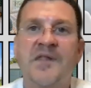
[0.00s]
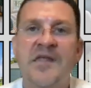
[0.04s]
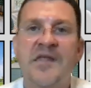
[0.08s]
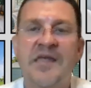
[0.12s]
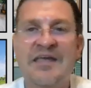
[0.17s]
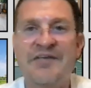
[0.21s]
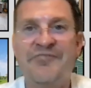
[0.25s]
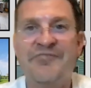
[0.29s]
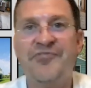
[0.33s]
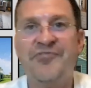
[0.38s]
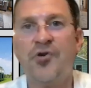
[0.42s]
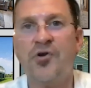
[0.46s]

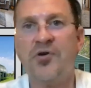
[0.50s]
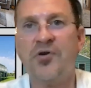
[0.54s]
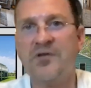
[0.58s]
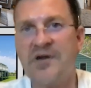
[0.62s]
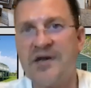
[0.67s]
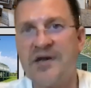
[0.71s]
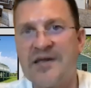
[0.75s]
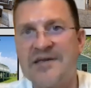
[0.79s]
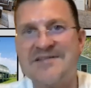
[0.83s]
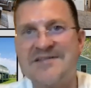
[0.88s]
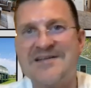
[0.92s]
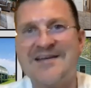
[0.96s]
if you're
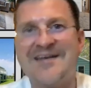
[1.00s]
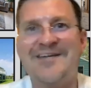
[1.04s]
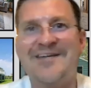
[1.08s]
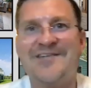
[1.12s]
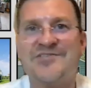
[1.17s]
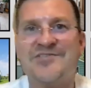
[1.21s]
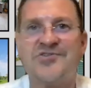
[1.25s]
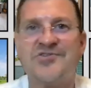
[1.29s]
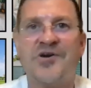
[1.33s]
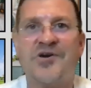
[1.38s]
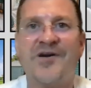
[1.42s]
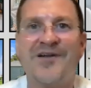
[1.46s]
looking to get
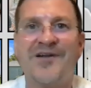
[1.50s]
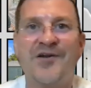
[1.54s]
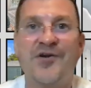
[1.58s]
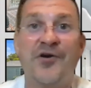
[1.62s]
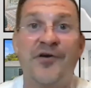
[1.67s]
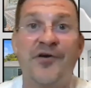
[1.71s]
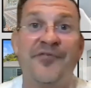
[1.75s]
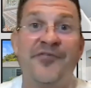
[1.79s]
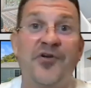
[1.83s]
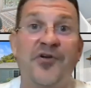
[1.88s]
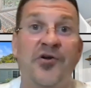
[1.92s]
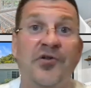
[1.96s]
started, or
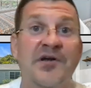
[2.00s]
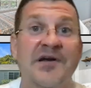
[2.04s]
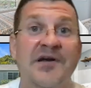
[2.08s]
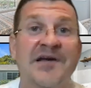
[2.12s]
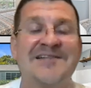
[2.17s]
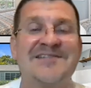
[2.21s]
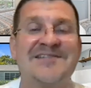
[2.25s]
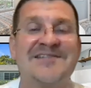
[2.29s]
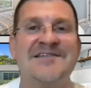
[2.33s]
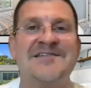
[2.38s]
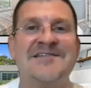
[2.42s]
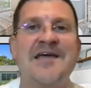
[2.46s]
if you're
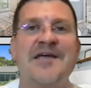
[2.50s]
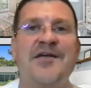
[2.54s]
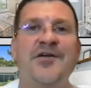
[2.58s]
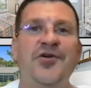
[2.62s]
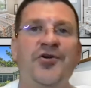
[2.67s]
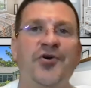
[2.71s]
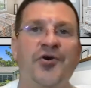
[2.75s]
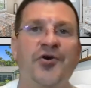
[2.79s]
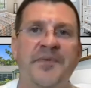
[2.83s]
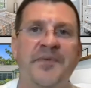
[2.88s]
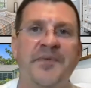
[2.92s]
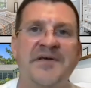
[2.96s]
looking to take
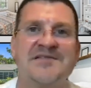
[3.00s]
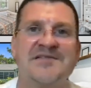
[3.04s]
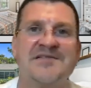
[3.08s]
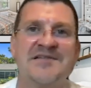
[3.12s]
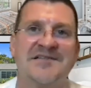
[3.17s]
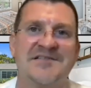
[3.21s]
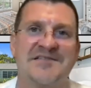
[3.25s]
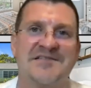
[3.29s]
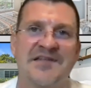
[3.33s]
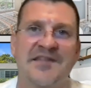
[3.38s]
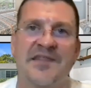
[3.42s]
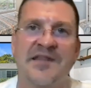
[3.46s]
your
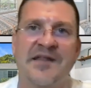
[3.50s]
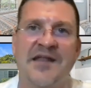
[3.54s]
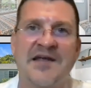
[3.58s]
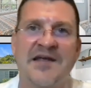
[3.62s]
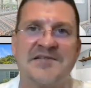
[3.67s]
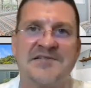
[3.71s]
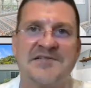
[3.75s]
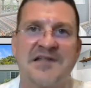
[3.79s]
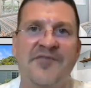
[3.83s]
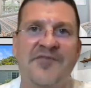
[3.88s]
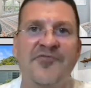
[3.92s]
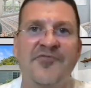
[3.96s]
business to the
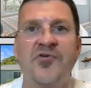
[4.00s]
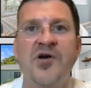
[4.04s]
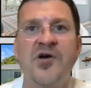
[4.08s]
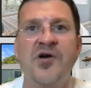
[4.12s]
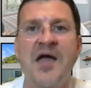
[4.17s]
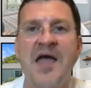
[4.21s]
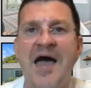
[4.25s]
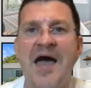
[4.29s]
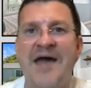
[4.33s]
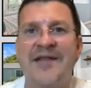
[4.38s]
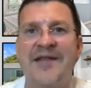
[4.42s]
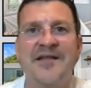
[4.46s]
next level,
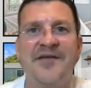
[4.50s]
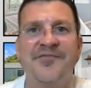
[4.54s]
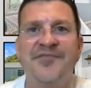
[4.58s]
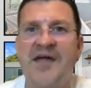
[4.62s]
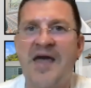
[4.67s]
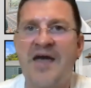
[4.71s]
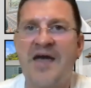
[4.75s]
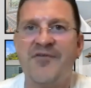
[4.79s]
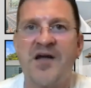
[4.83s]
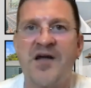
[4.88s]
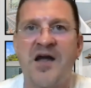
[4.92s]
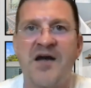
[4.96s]
I'd love to
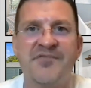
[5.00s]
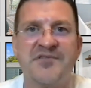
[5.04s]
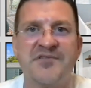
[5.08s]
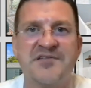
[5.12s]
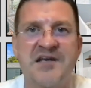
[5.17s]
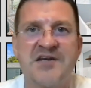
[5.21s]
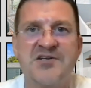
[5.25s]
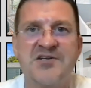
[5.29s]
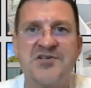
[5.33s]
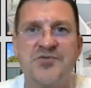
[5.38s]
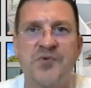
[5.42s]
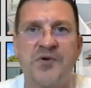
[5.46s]
have a
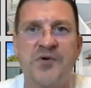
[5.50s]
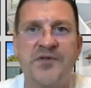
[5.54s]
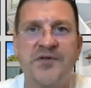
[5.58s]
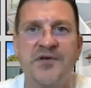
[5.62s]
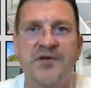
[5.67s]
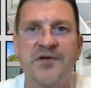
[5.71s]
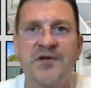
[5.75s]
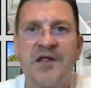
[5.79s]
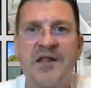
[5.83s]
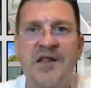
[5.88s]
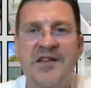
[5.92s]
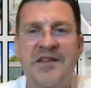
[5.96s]
conversation with you.
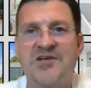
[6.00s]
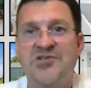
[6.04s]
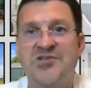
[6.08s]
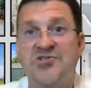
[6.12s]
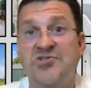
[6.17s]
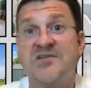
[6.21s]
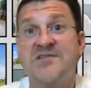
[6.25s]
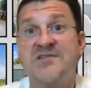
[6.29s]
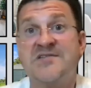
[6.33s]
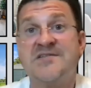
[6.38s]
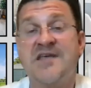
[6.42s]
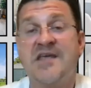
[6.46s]
Let's
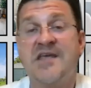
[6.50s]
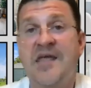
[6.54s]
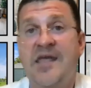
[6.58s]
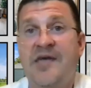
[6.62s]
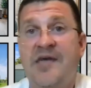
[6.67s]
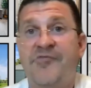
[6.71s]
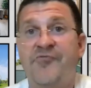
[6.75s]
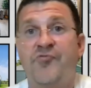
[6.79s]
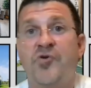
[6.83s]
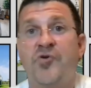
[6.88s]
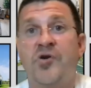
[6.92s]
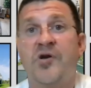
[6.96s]
just see
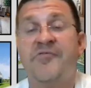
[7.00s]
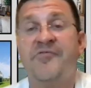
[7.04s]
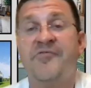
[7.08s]
if we're a